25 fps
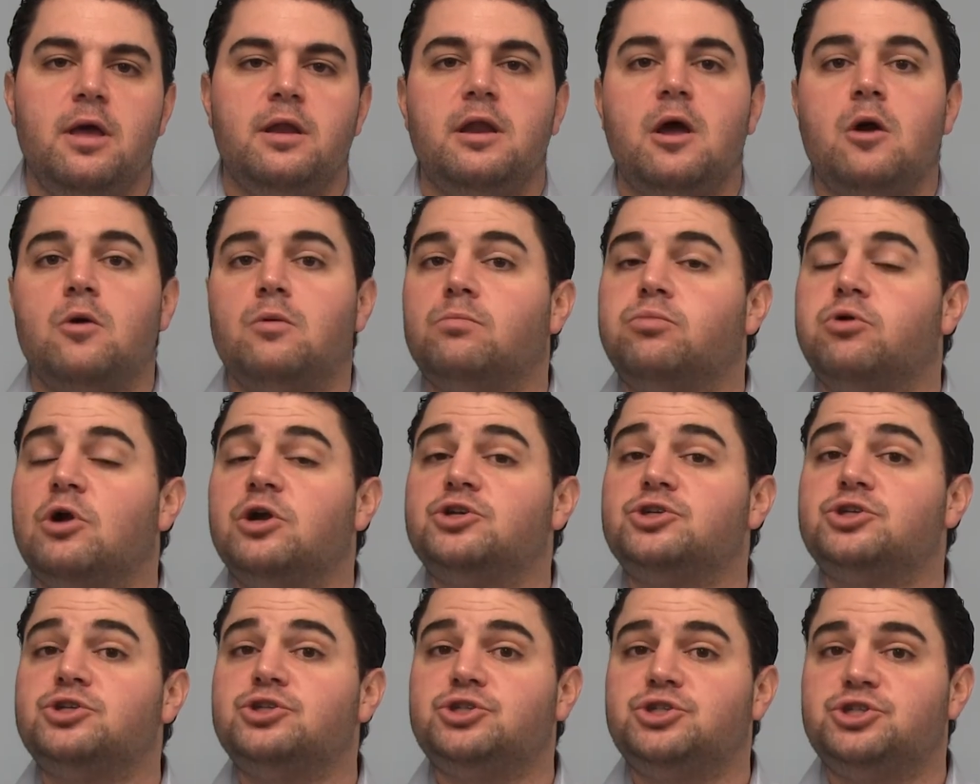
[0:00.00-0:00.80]
Now,
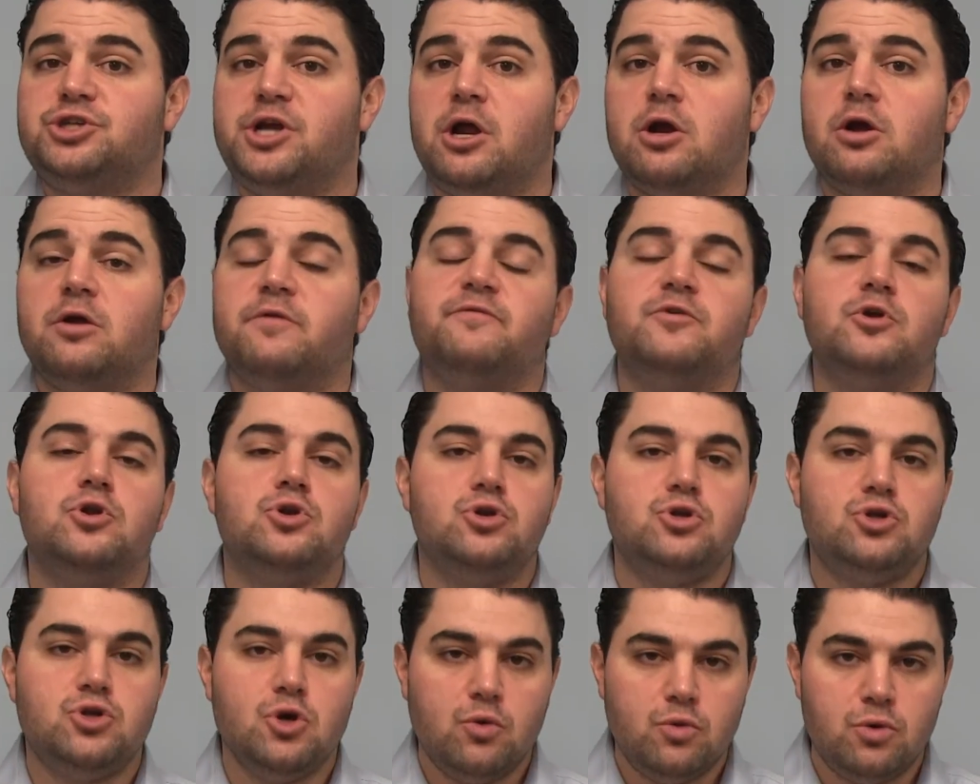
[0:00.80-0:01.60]
impression share, if you
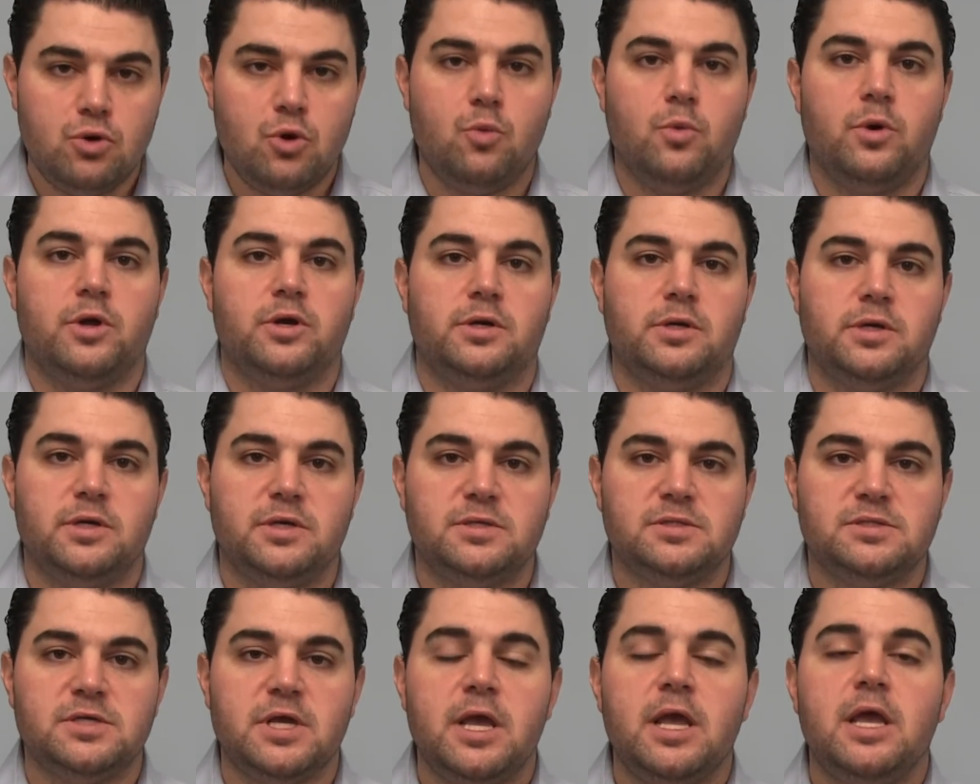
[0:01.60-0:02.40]
don't know what it
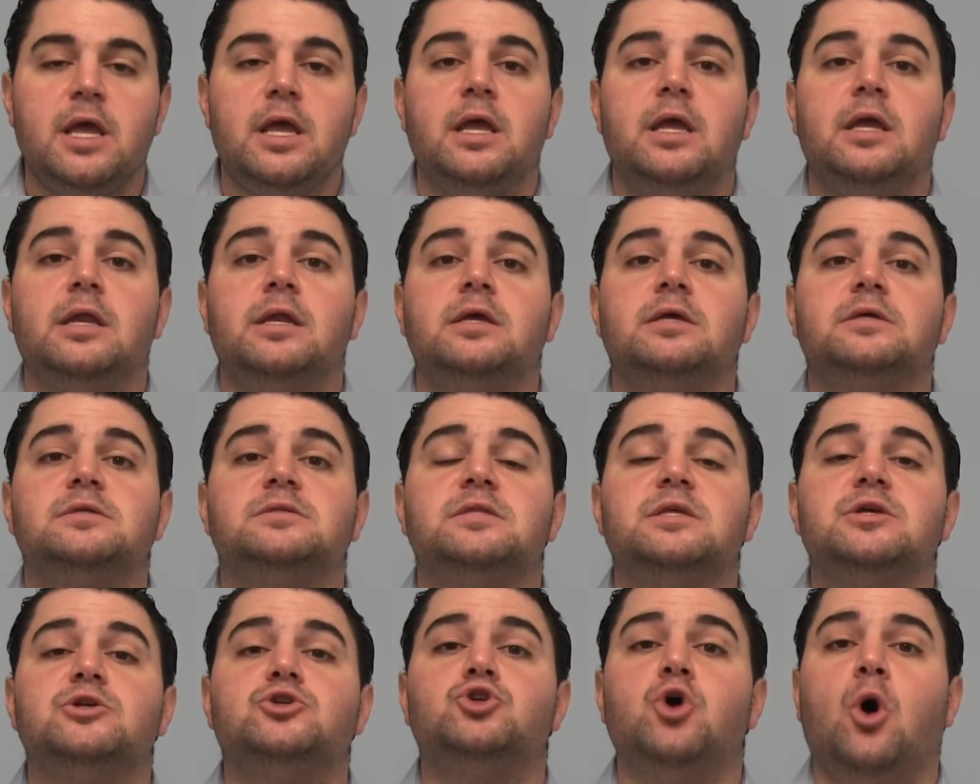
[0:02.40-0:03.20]
is
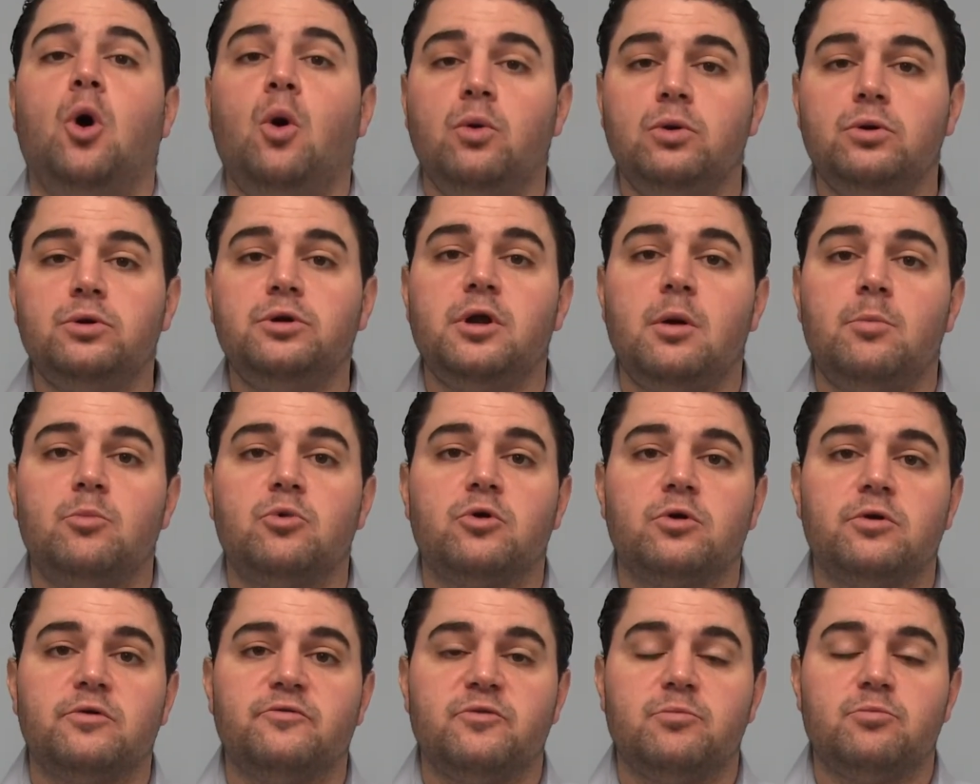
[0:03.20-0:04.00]
the total
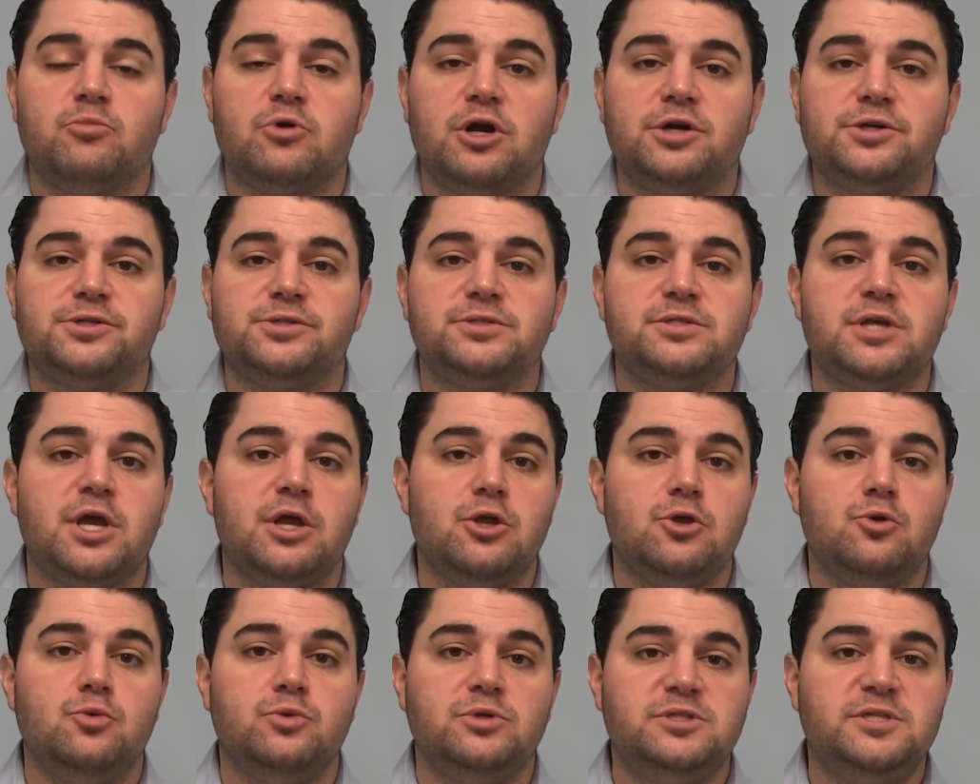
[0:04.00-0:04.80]
number of impressions
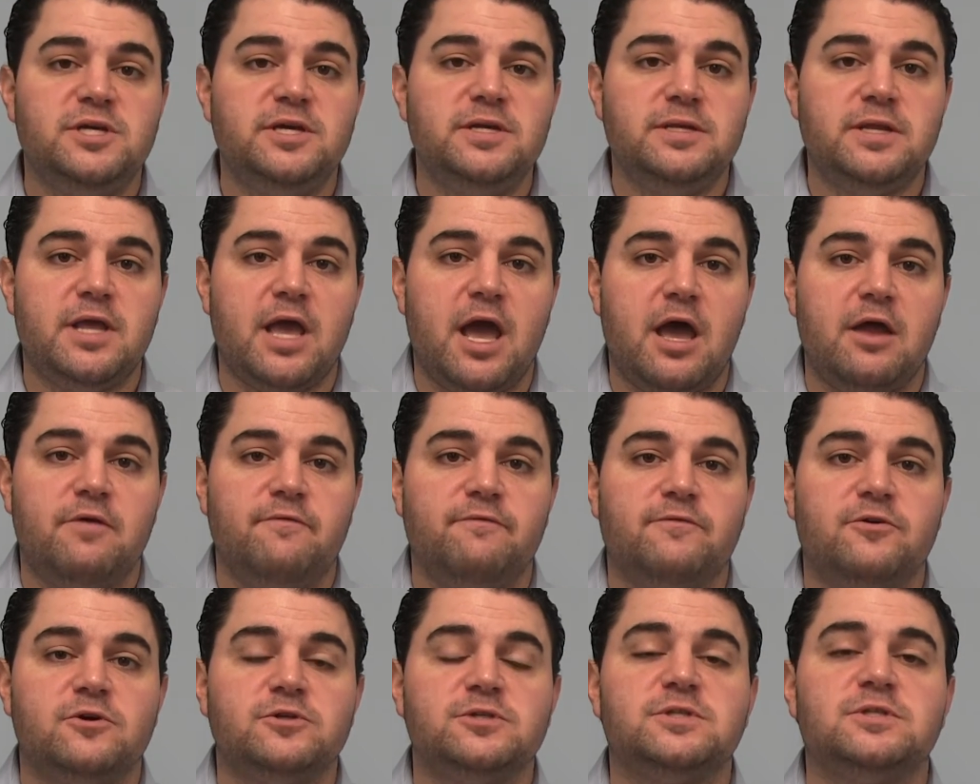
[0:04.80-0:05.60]
that you did get
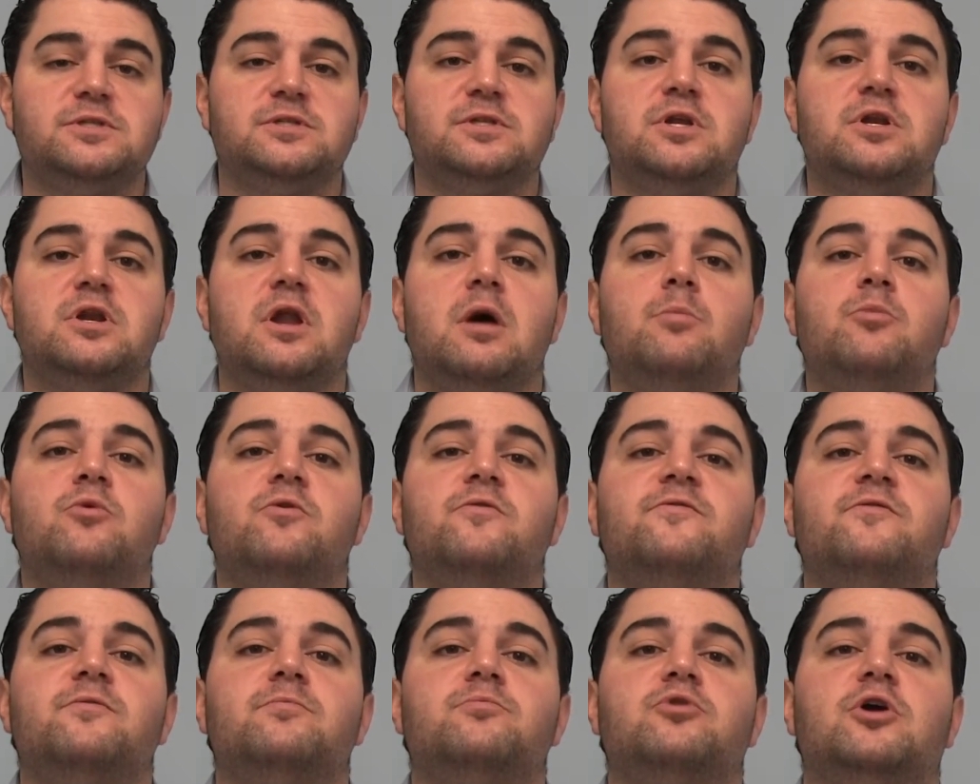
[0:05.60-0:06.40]
versus the number
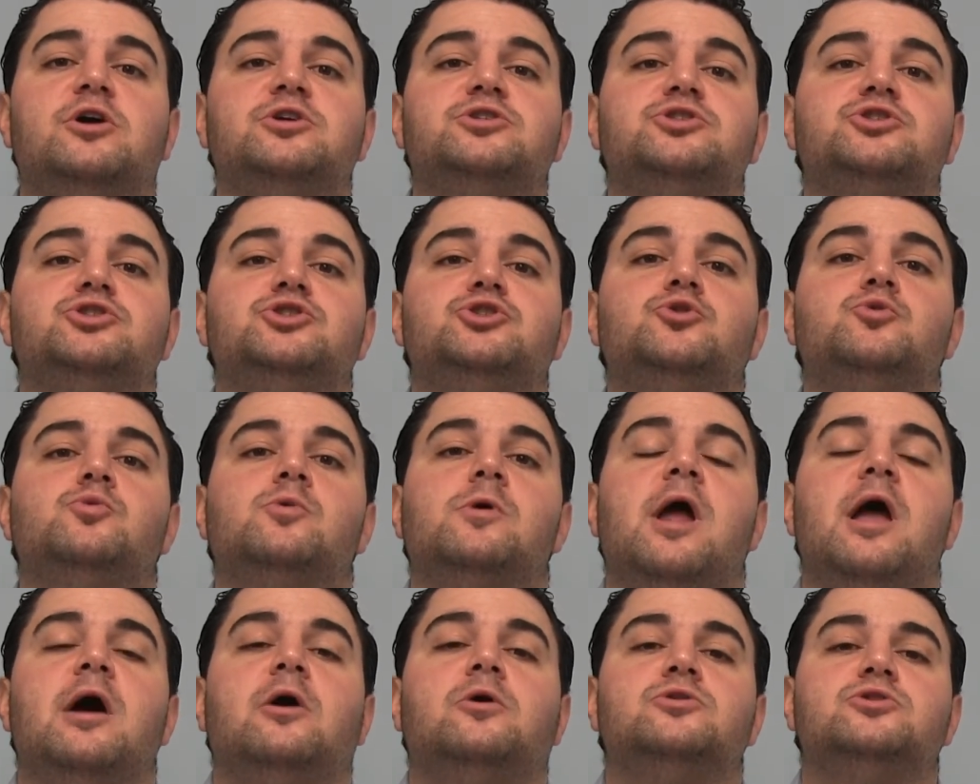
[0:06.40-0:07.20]
of impressions you
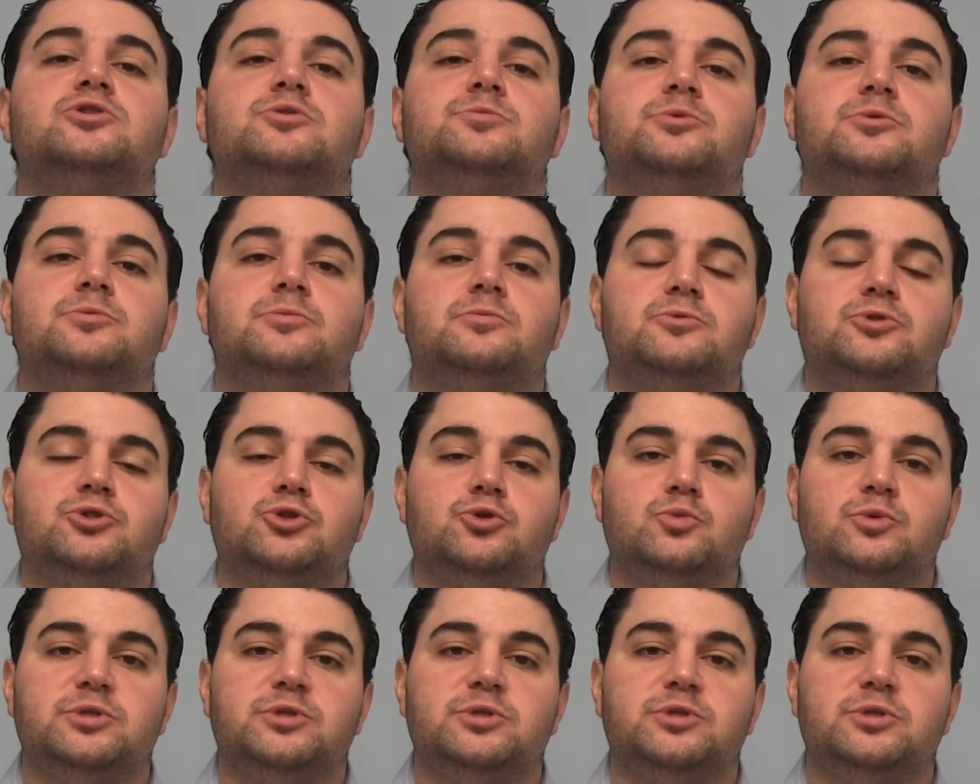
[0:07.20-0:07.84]
were eligible to